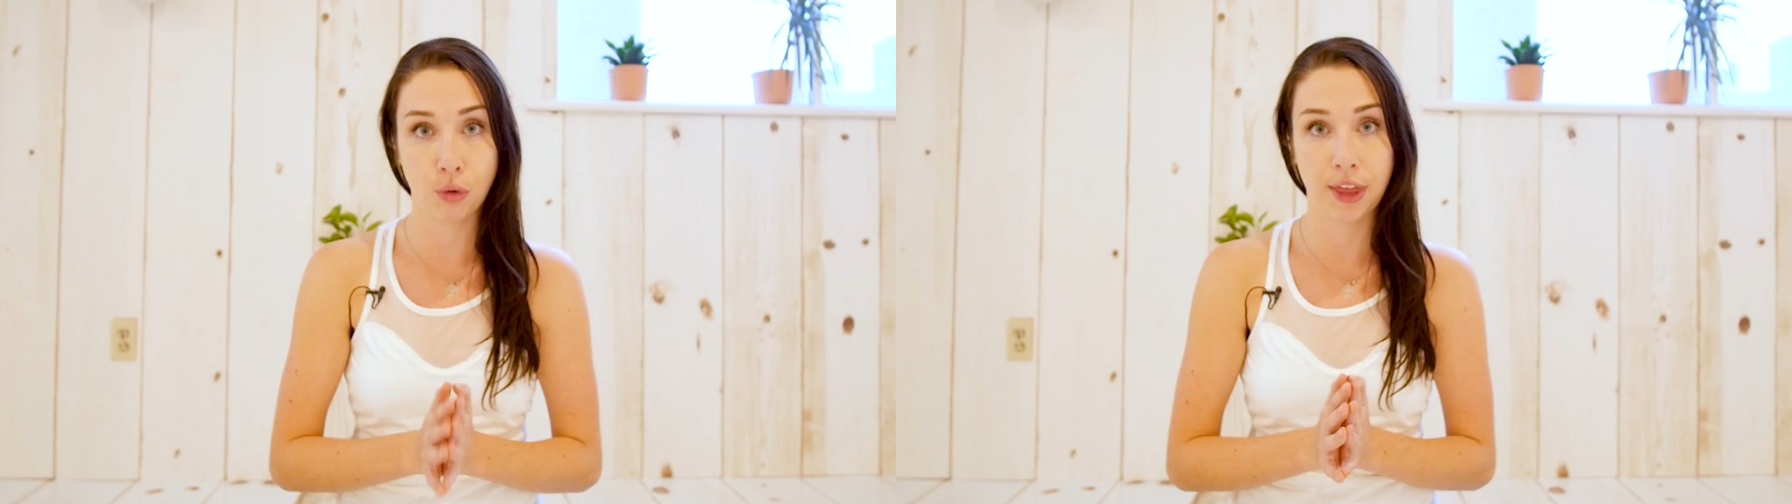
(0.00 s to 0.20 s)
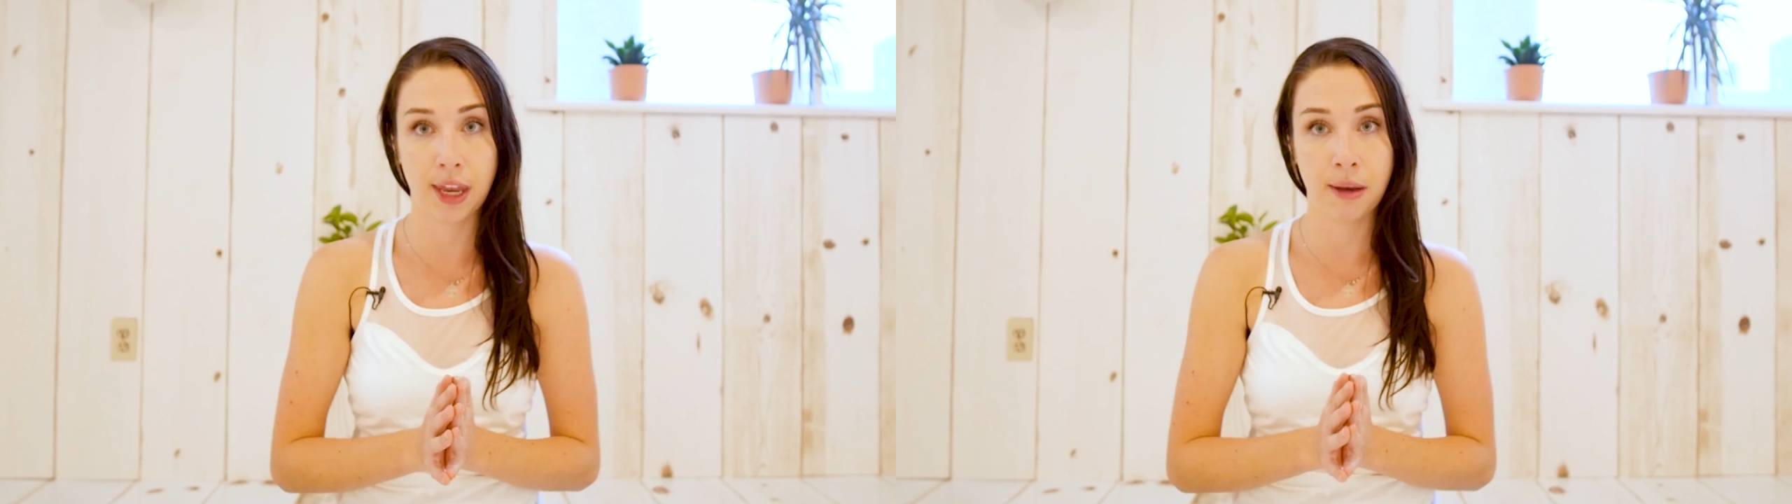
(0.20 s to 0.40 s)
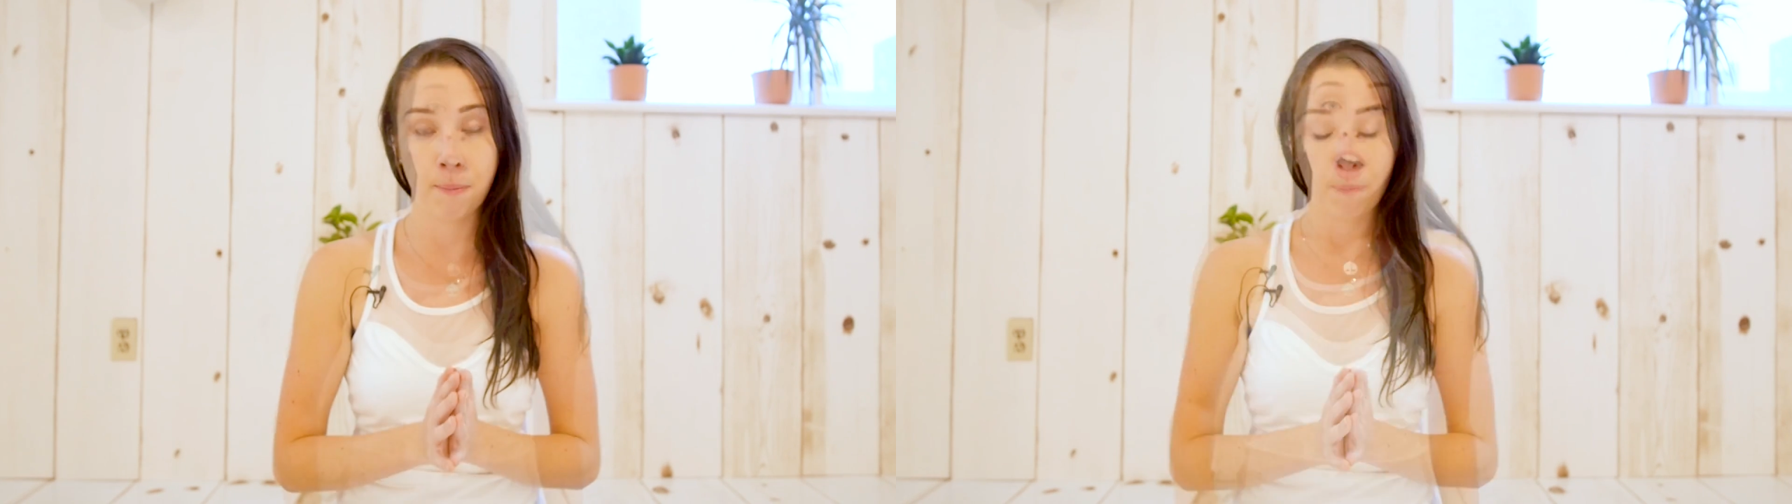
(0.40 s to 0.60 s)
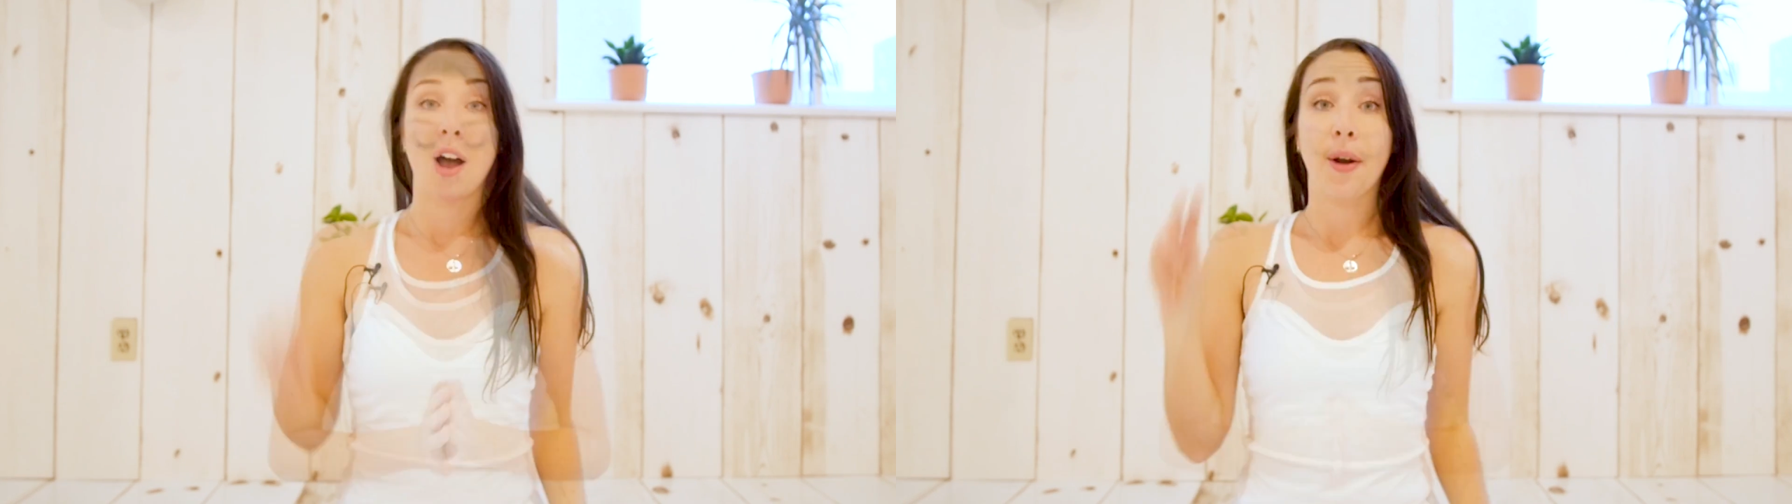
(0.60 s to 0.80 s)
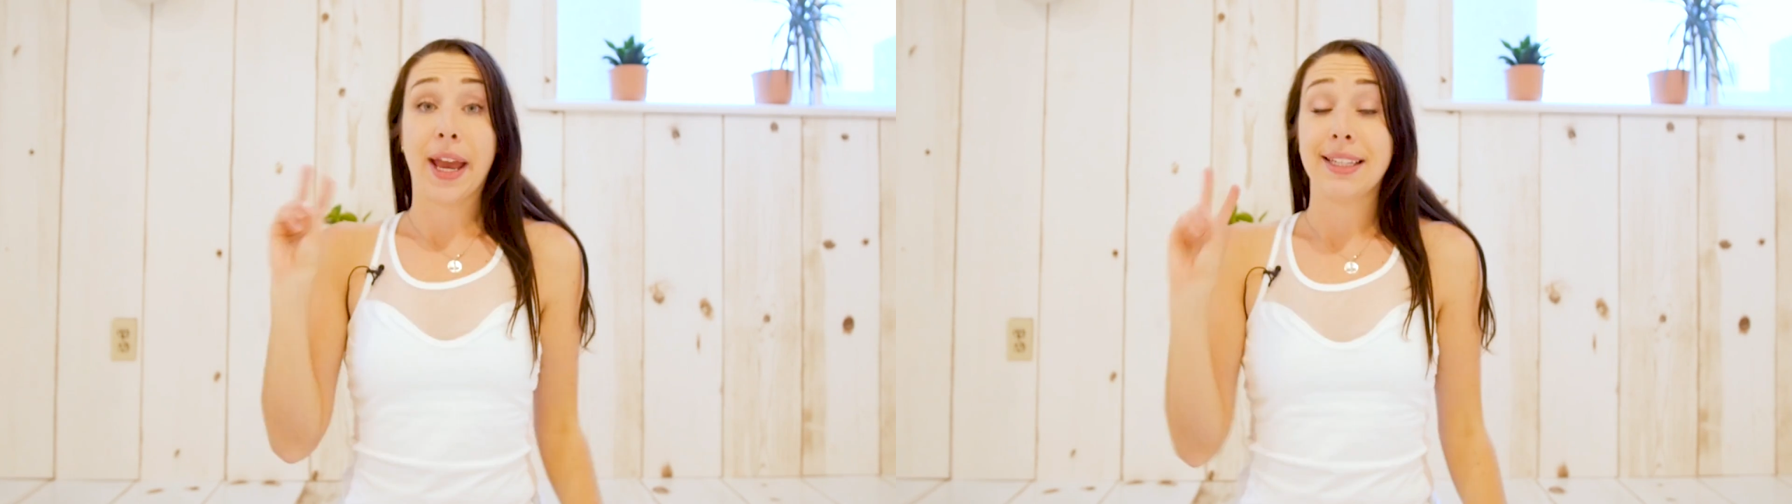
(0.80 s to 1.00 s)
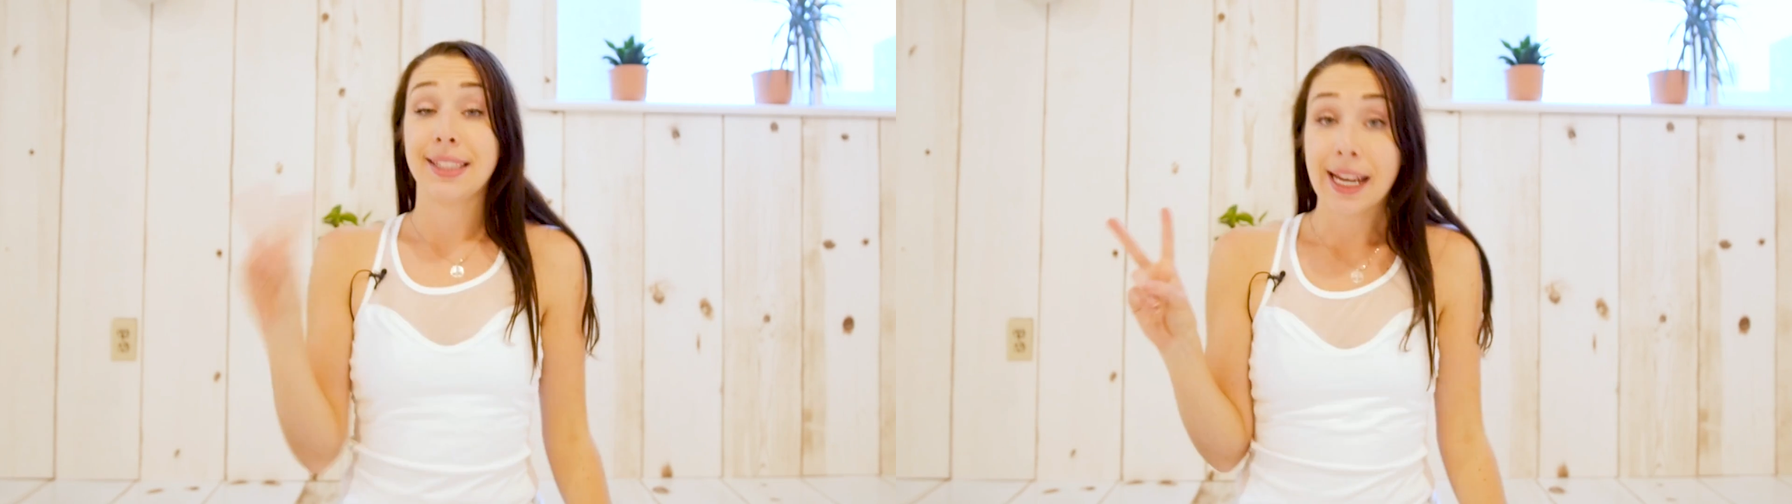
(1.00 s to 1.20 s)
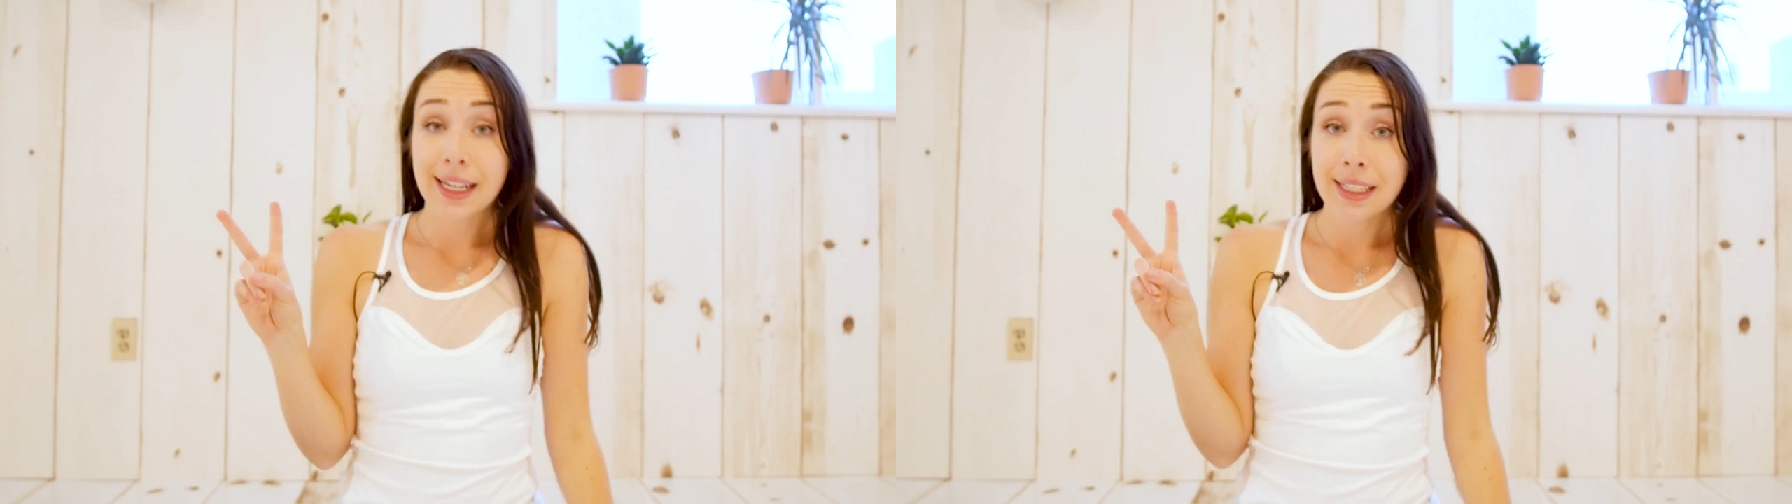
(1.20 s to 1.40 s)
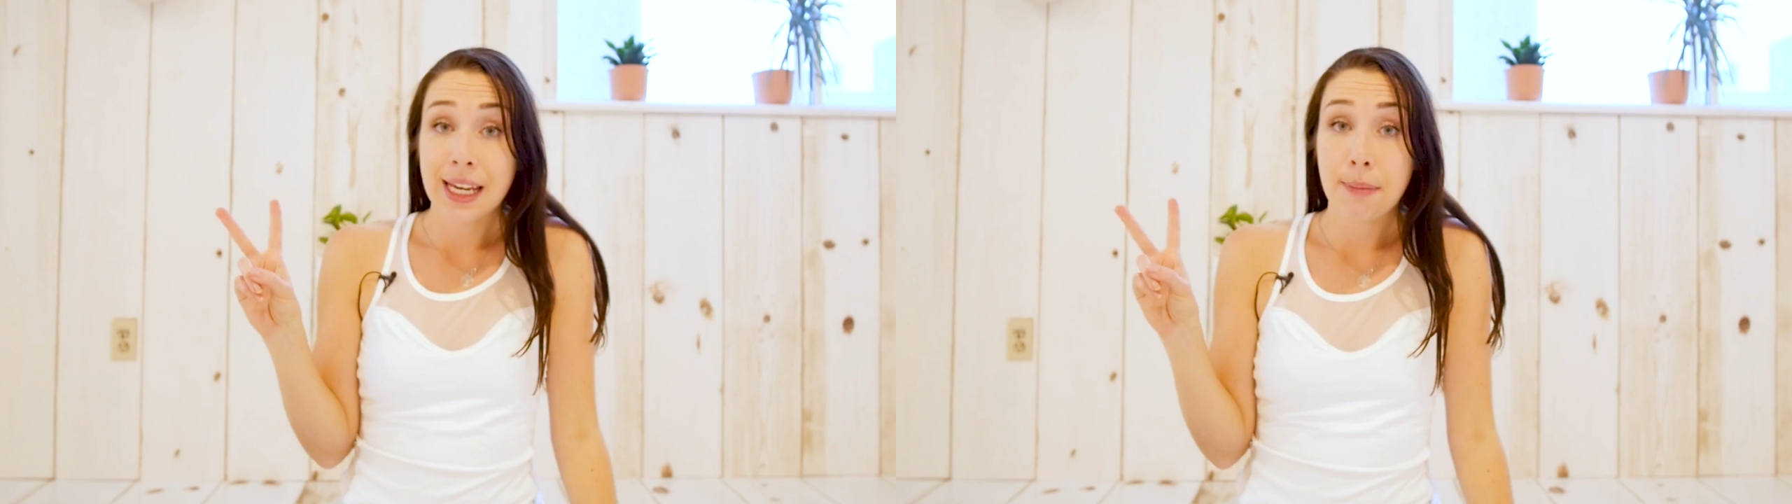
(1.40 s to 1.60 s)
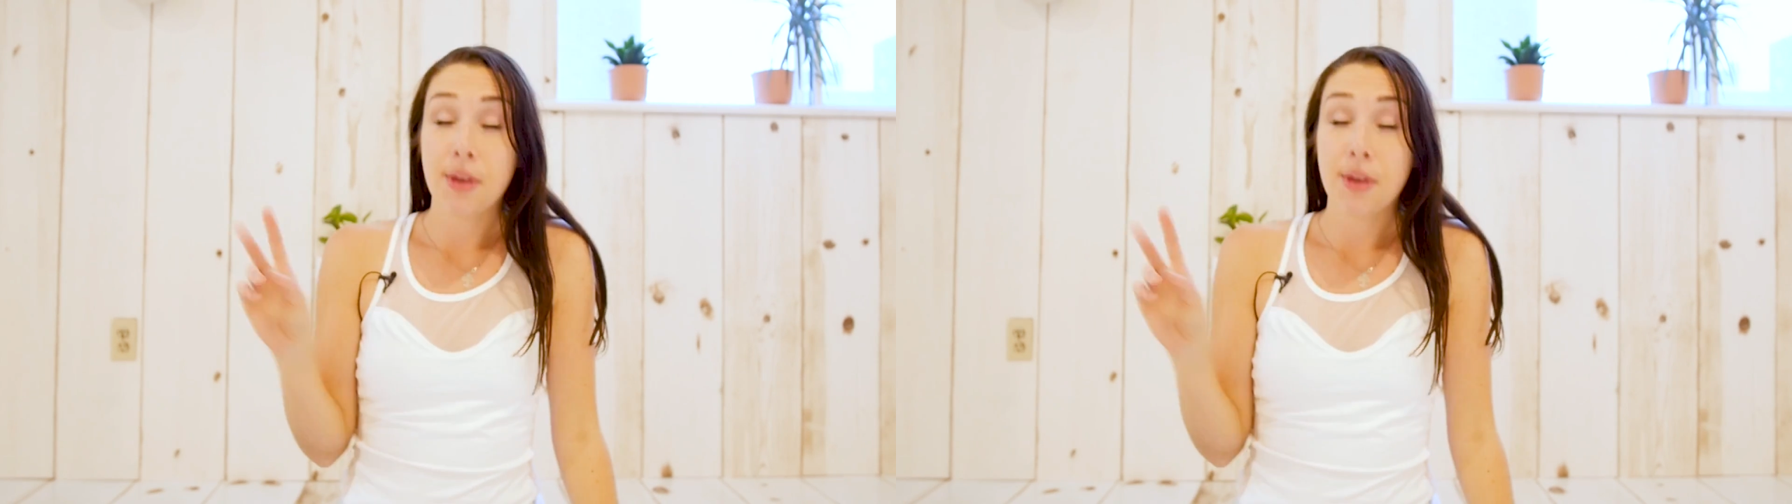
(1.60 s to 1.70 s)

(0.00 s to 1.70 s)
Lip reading: thin. Okay, second tip